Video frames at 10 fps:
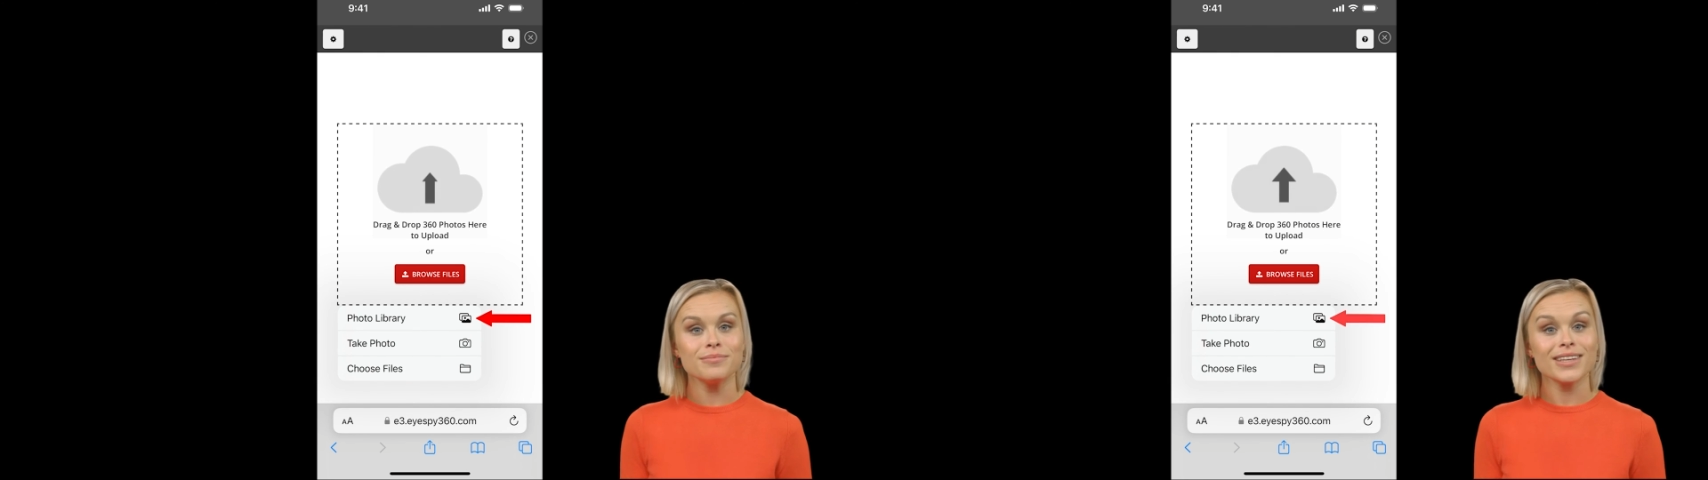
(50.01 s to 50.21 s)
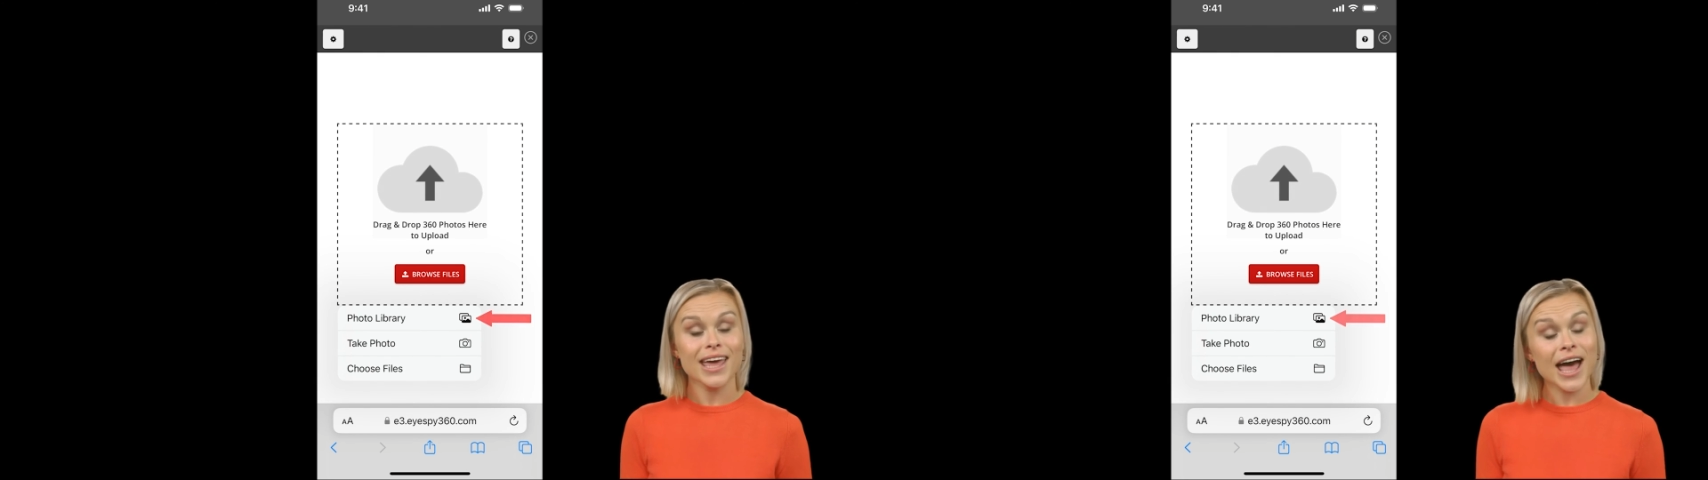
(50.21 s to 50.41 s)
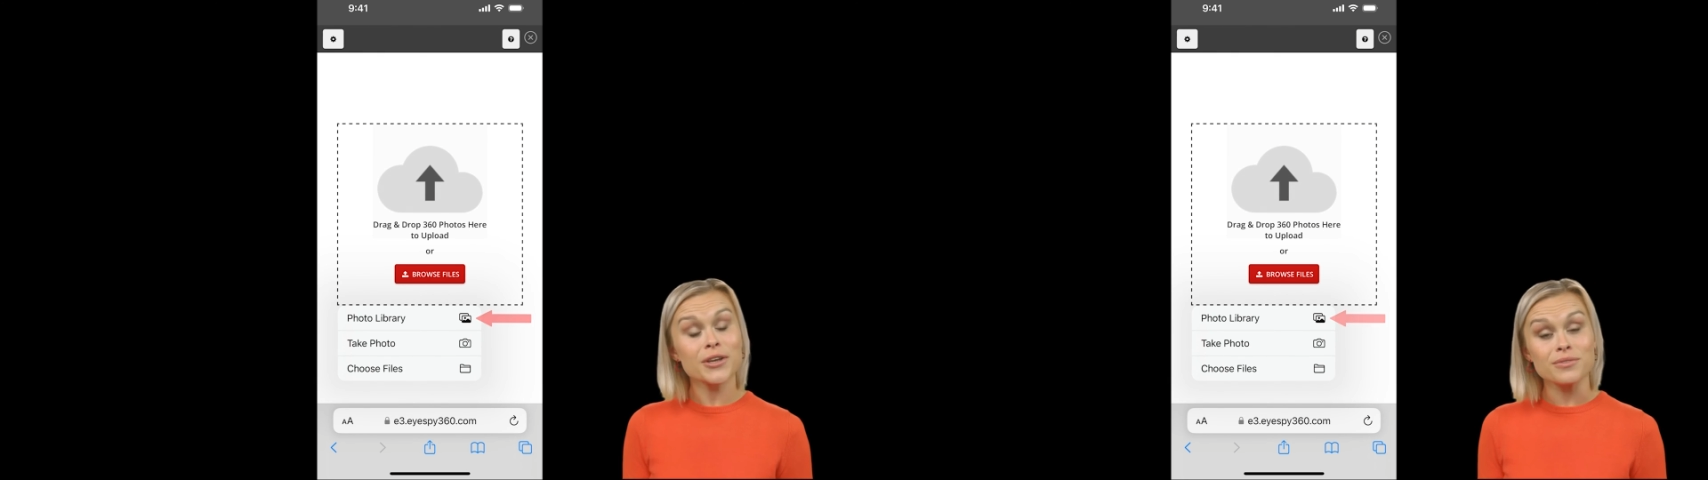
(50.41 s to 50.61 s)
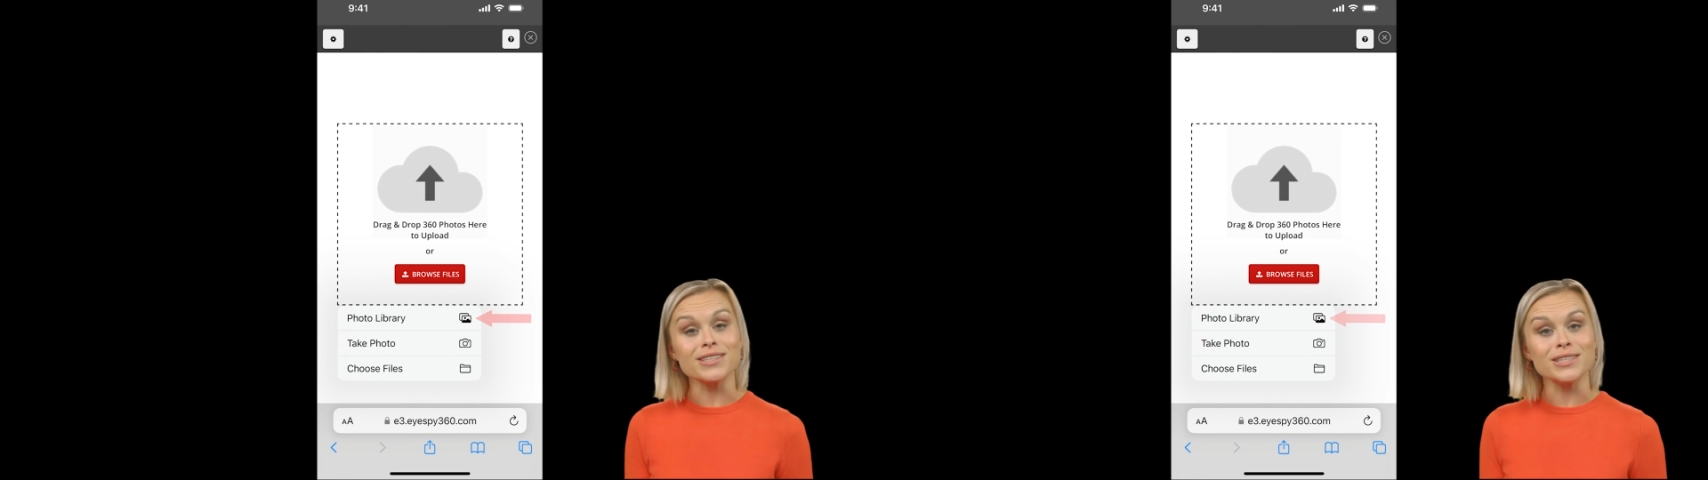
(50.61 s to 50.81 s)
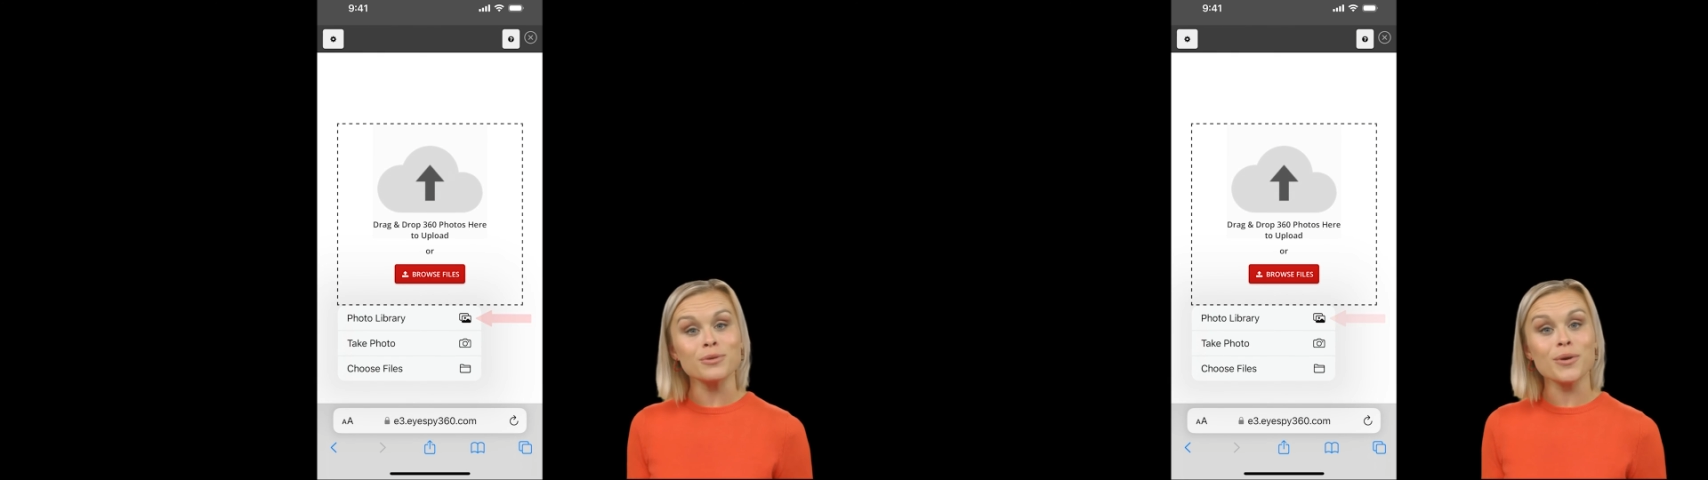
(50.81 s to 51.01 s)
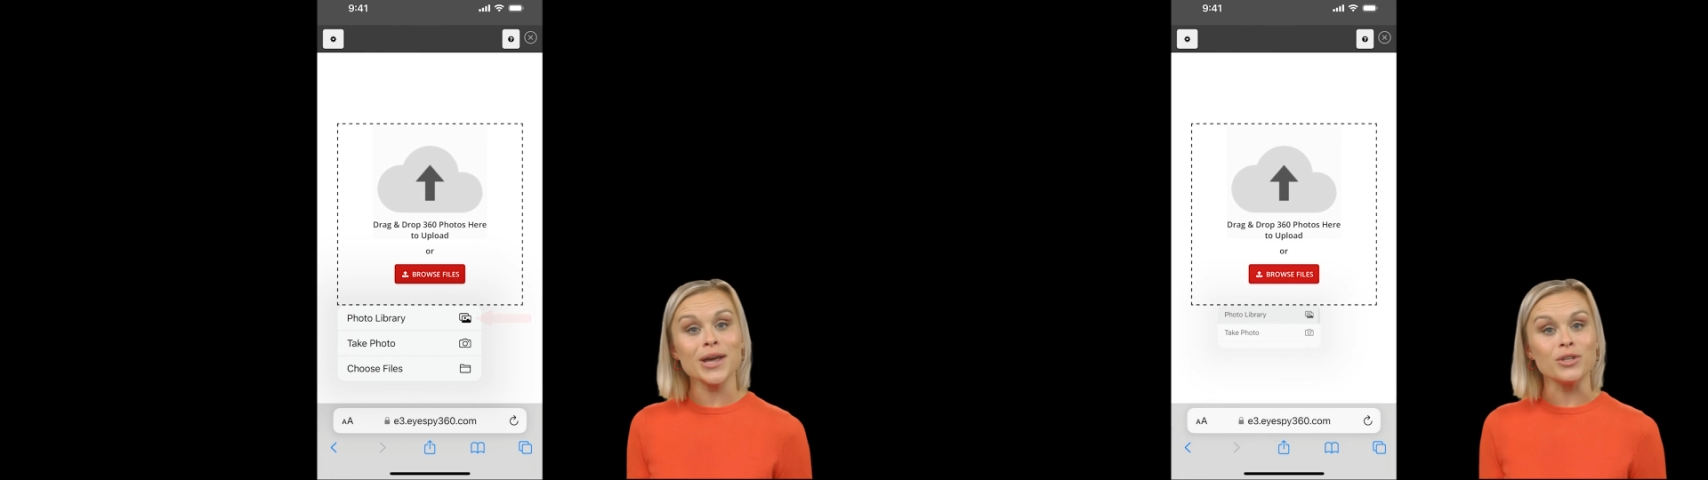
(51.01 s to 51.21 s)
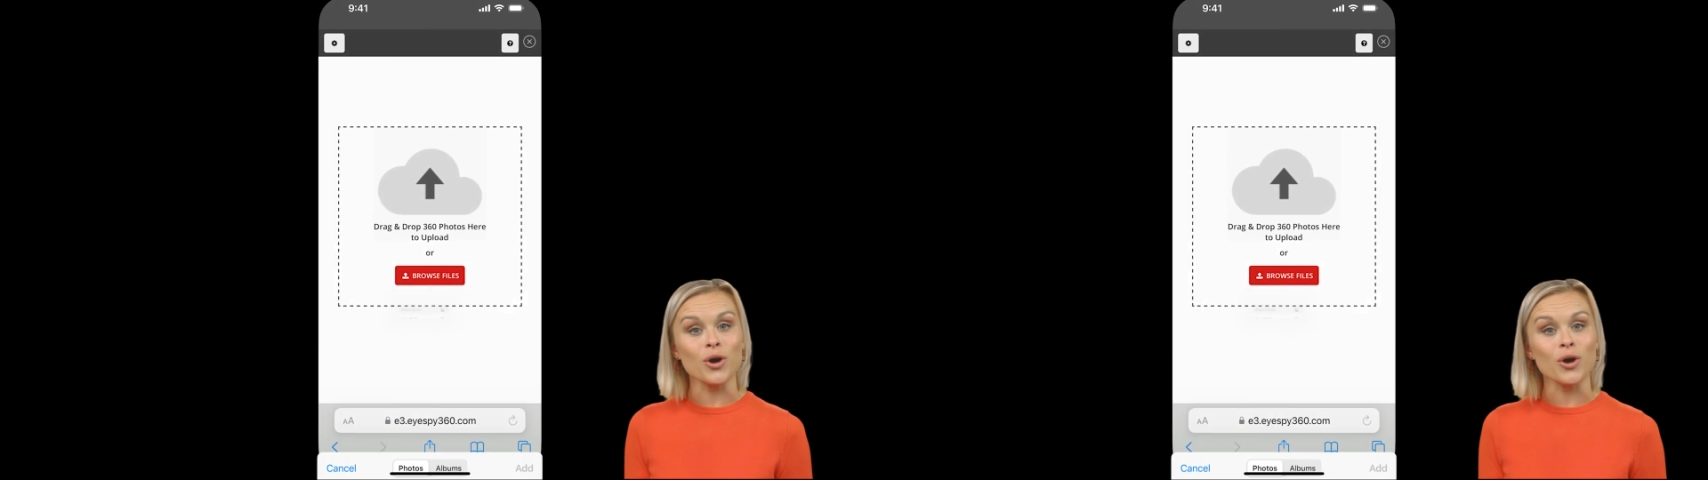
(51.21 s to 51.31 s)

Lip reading: Tap and select